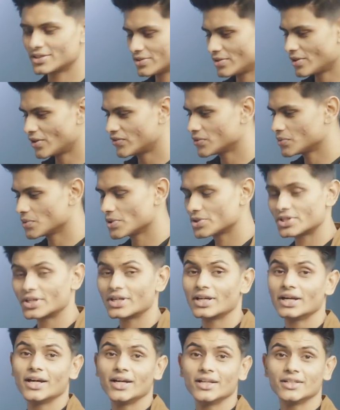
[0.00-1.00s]
thanks a lot for
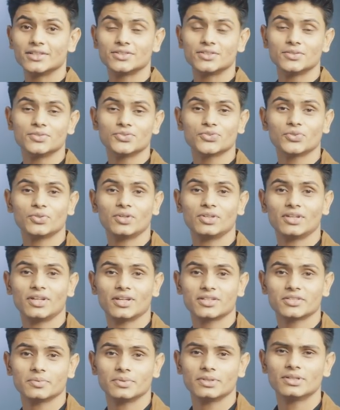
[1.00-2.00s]
watching i'll see you soon in
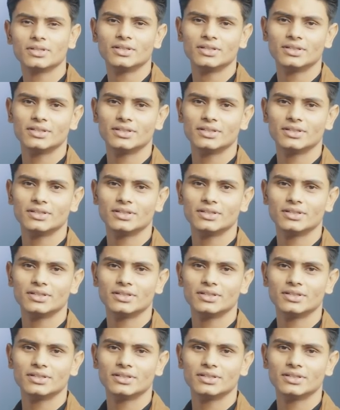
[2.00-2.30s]
the next one